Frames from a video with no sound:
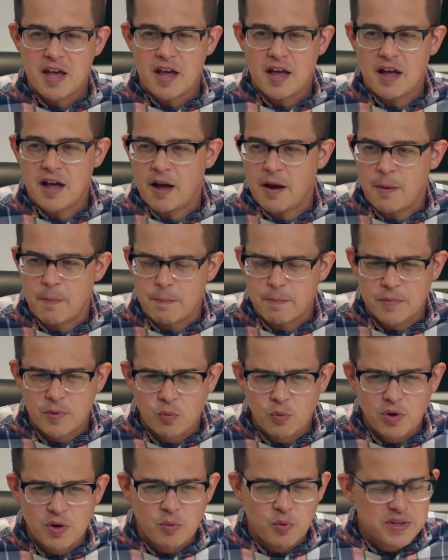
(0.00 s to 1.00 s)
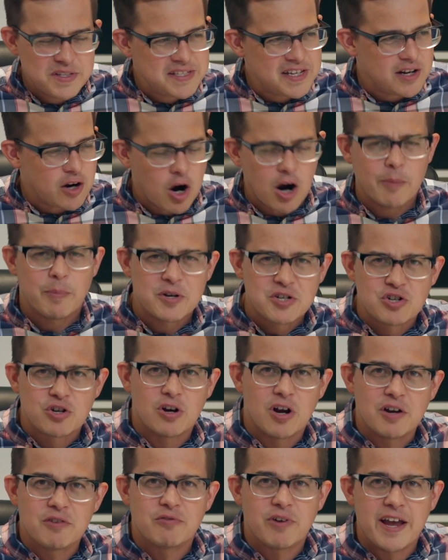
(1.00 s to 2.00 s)

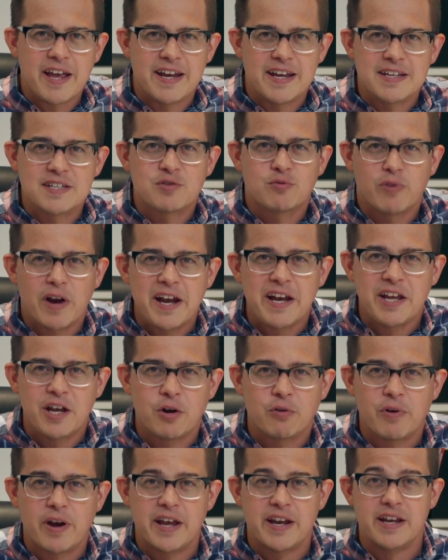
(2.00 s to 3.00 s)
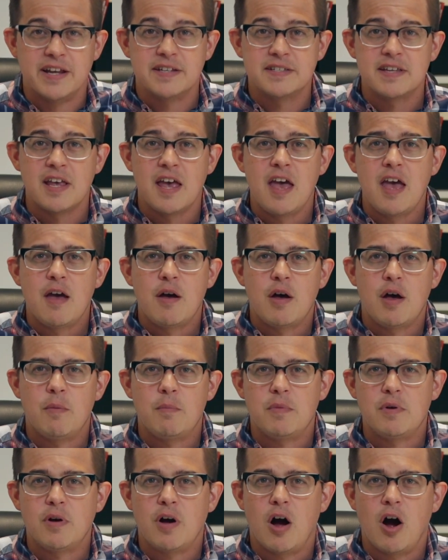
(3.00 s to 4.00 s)
Arbitron ratings, radio ratings.
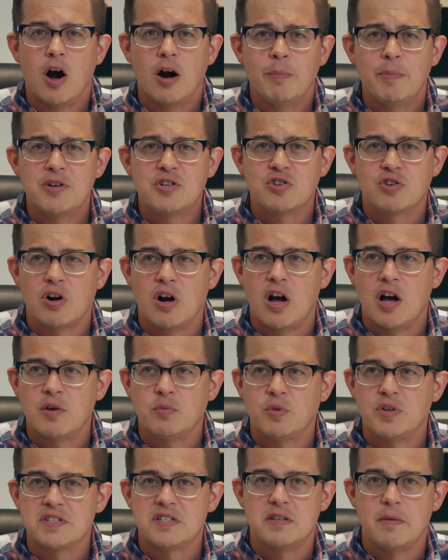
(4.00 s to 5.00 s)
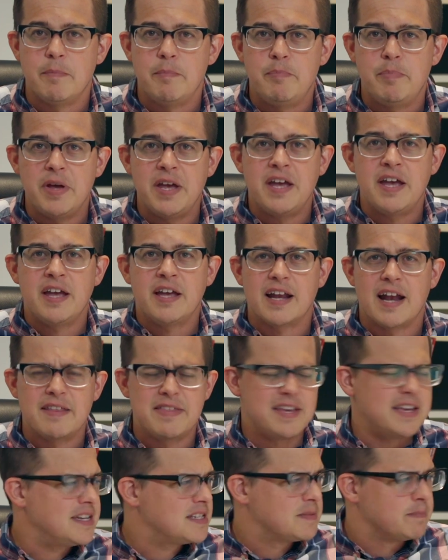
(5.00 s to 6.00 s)
Arbitron was the big, and I
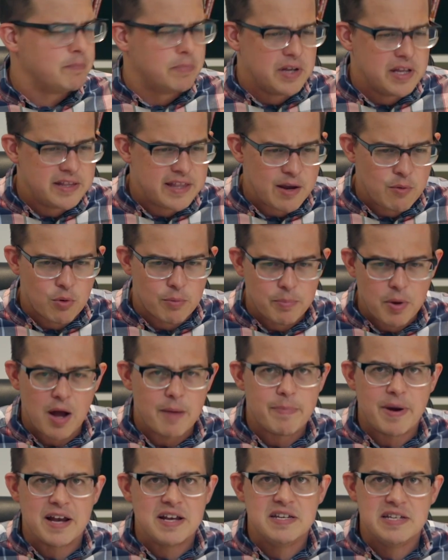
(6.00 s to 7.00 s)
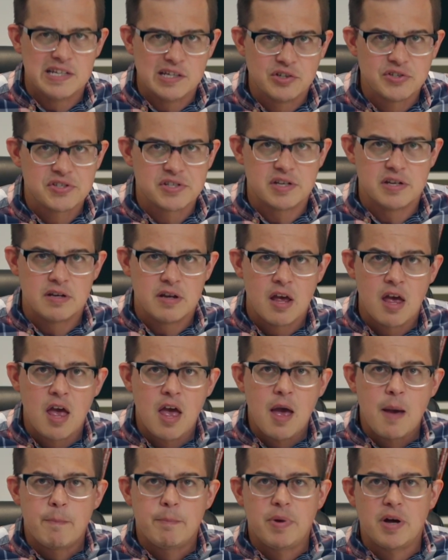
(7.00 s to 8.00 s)
think they were bought by Nielsen,
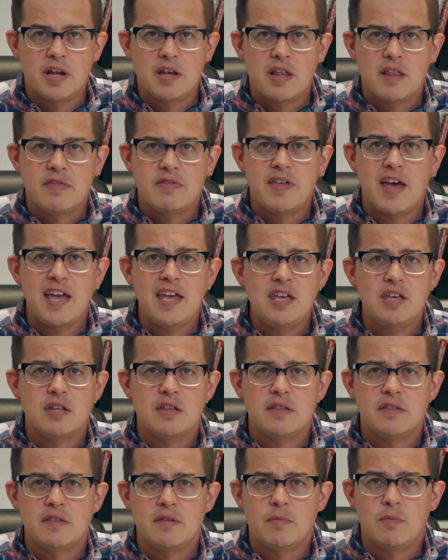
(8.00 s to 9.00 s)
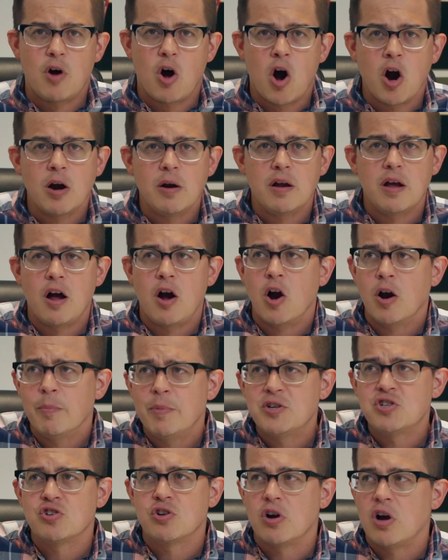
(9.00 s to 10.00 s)
but
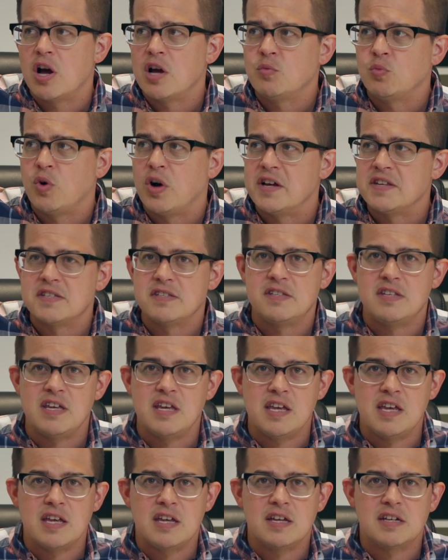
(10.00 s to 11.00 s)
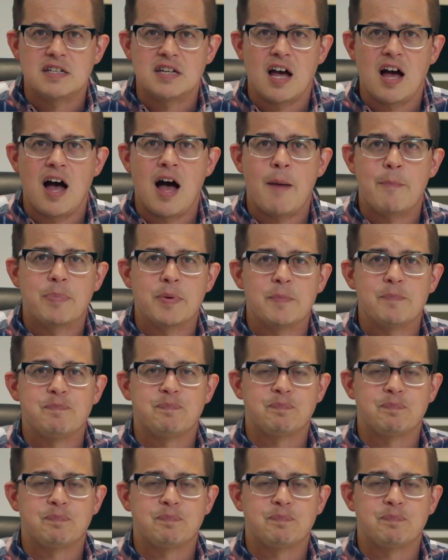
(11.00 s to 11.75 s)
Arbitron was the top